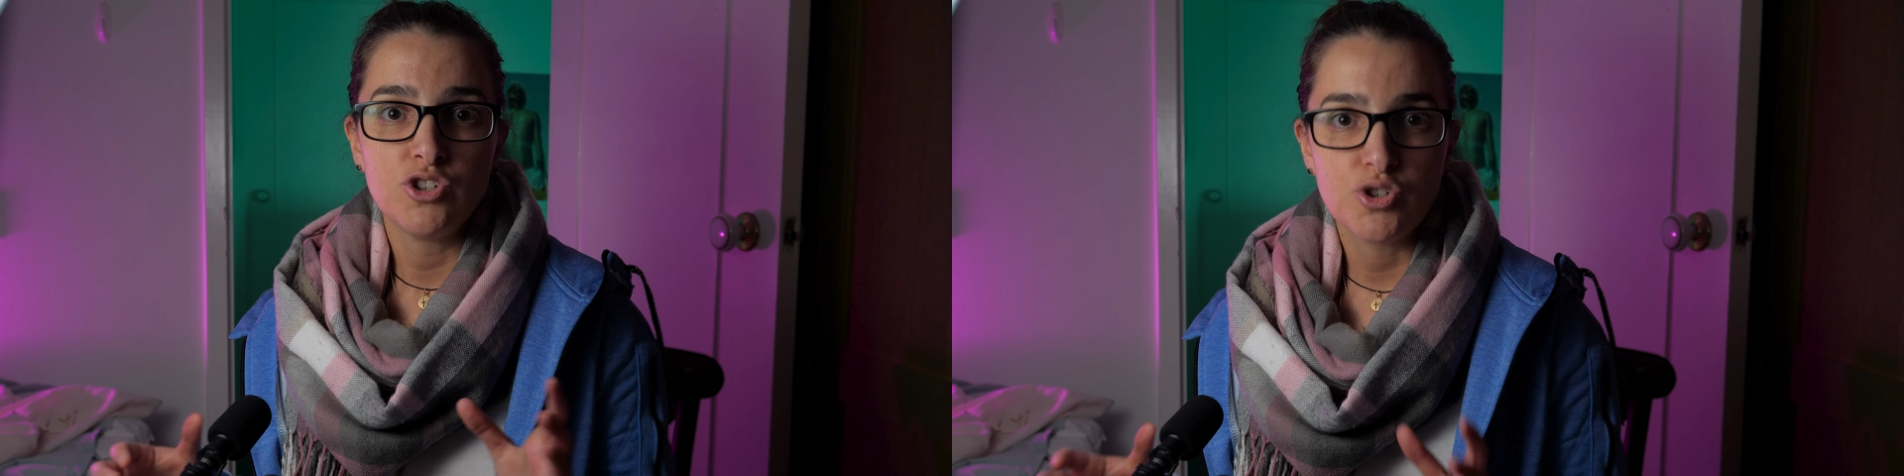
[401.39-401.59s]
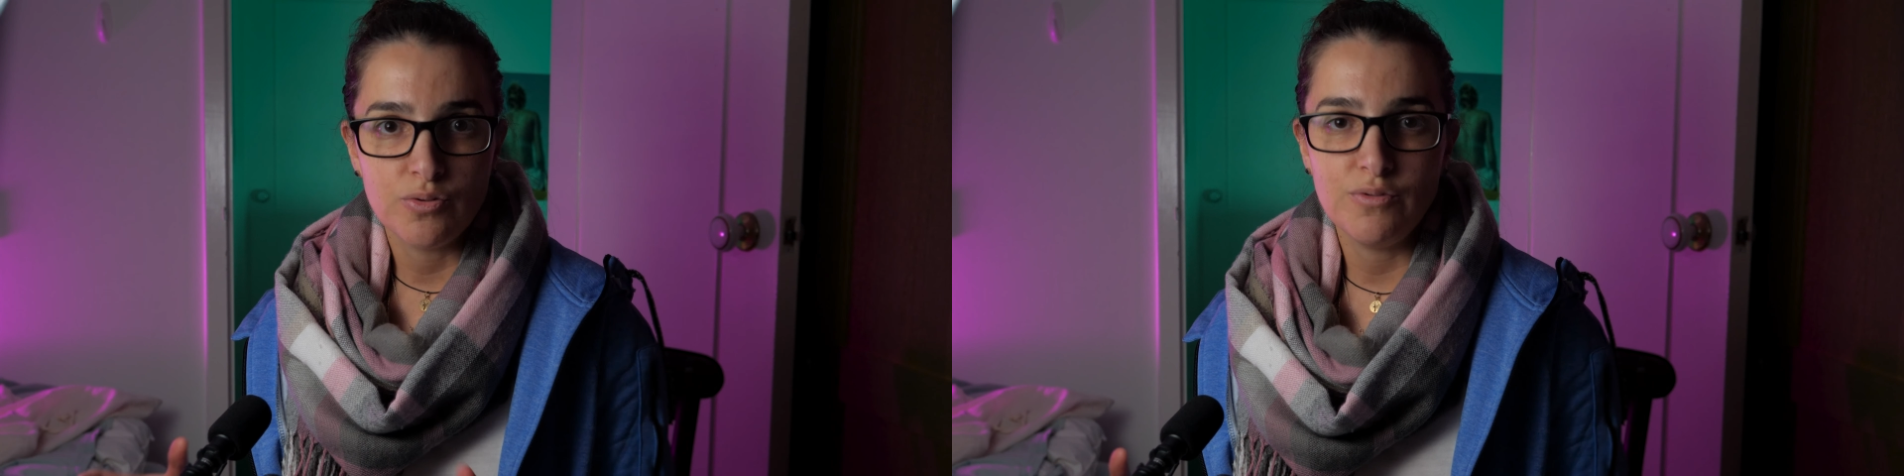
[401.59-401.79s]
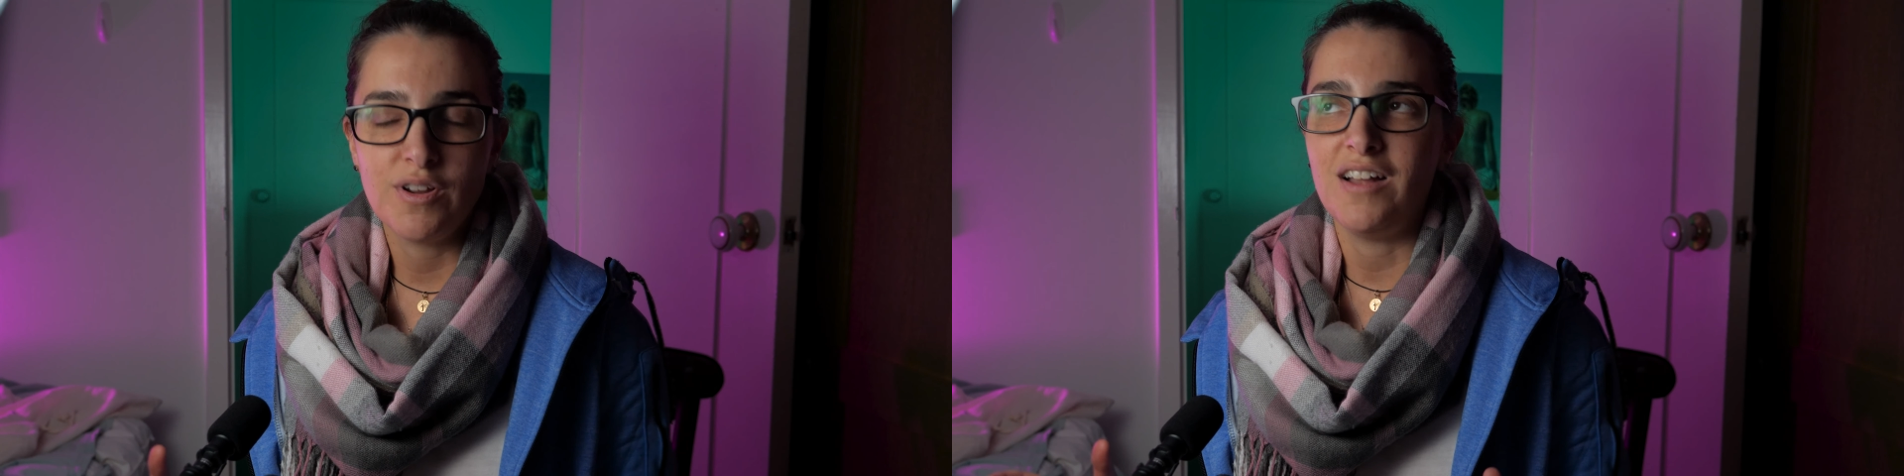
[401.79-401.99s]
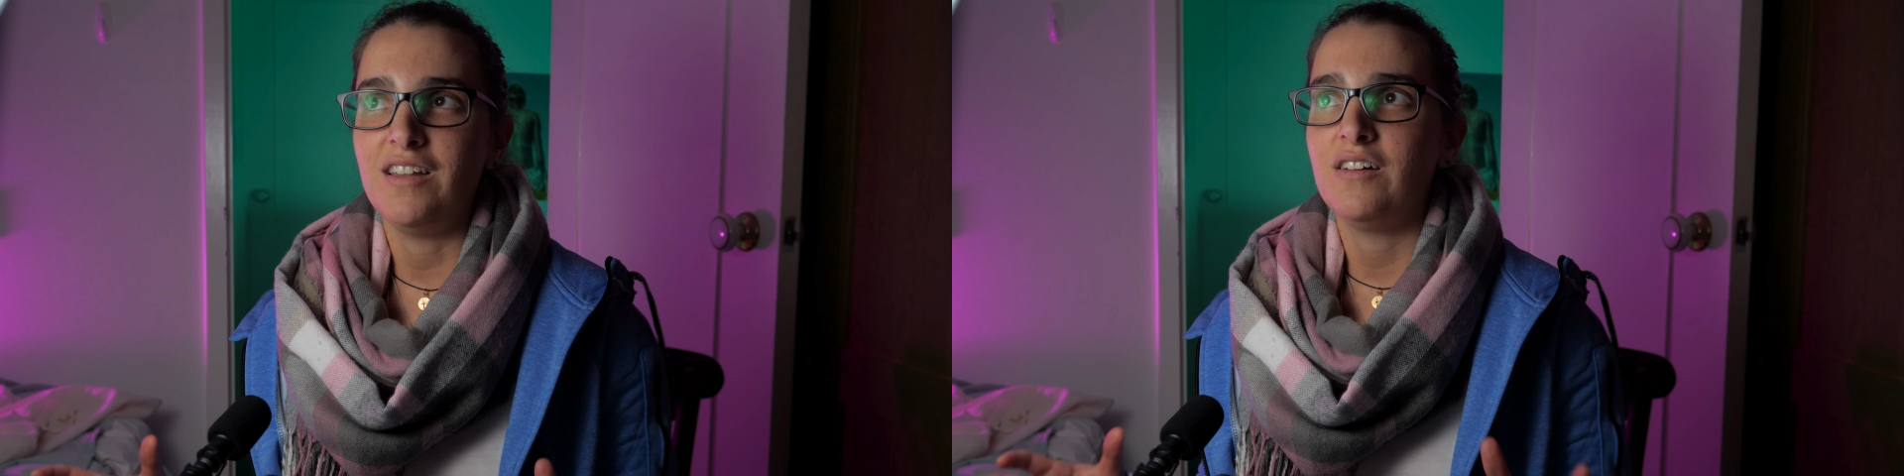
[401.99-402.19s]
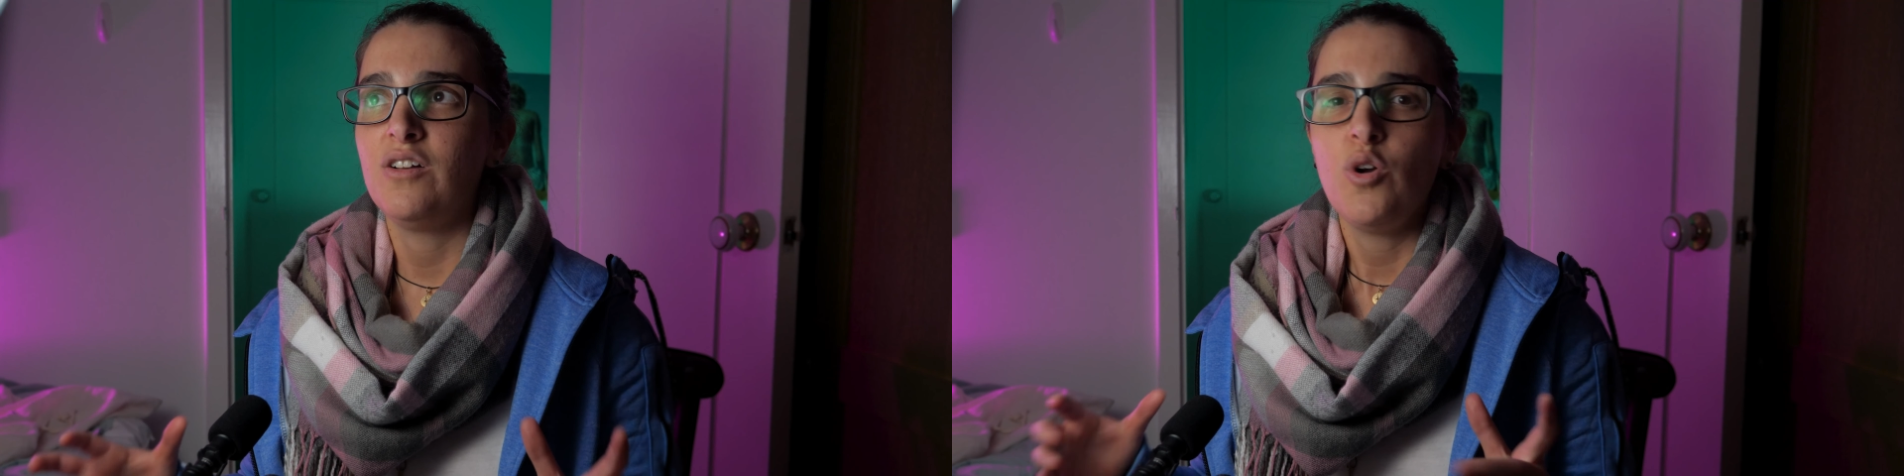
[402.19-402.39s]
true
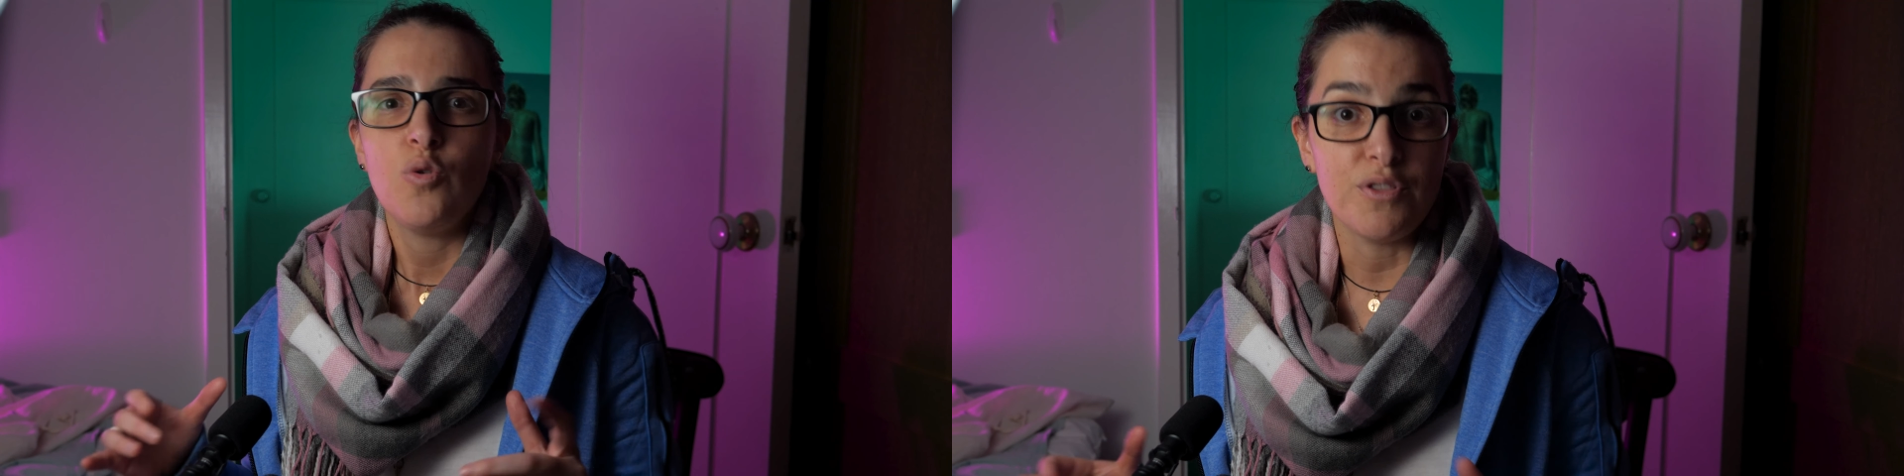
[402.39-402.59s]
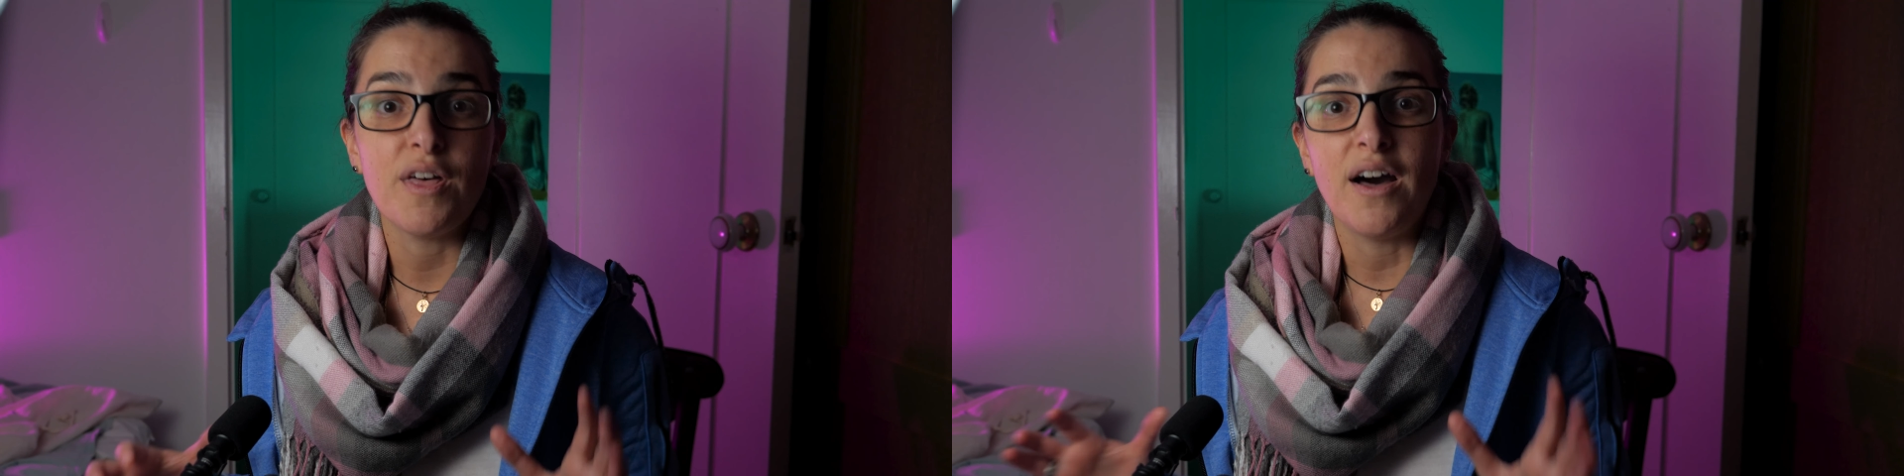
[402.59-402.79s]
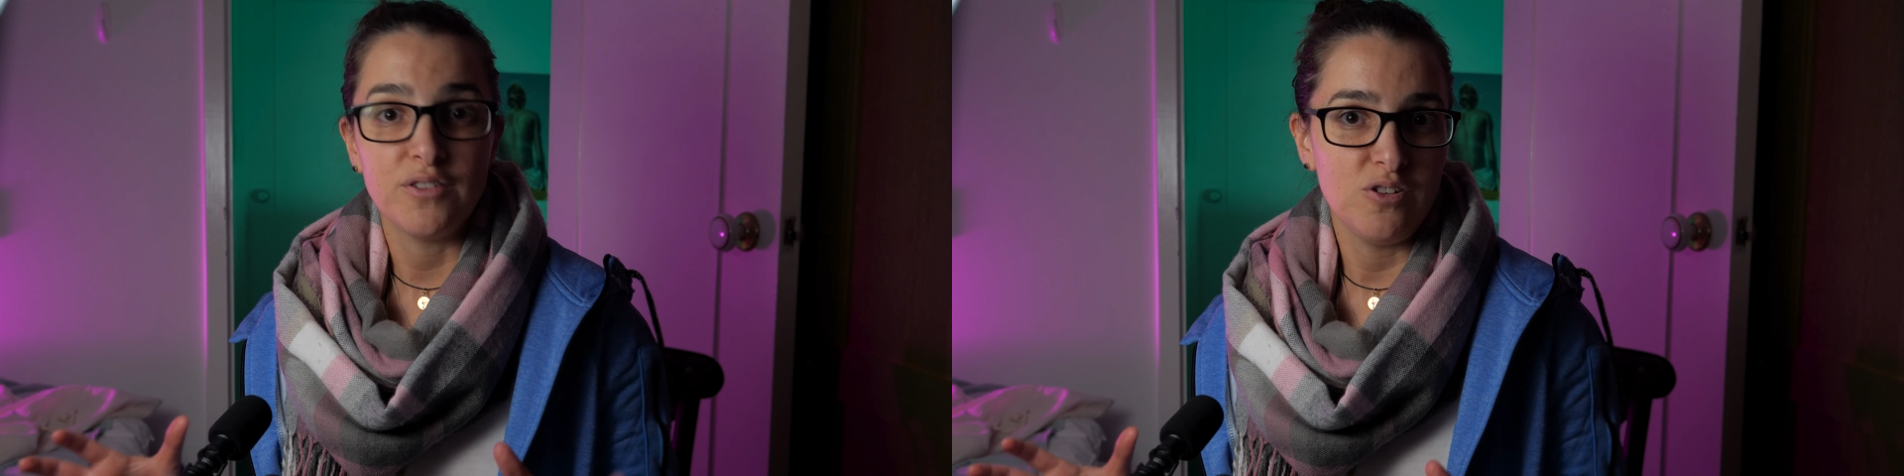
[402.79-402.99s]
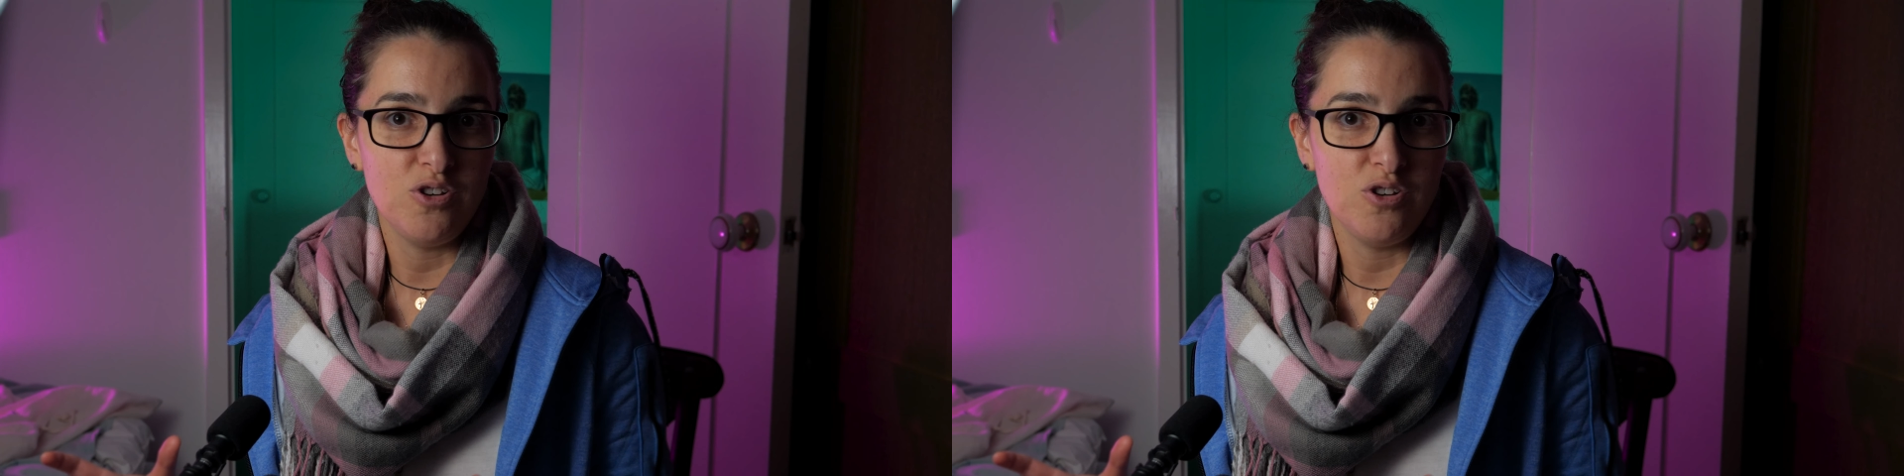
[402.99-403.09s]
color without the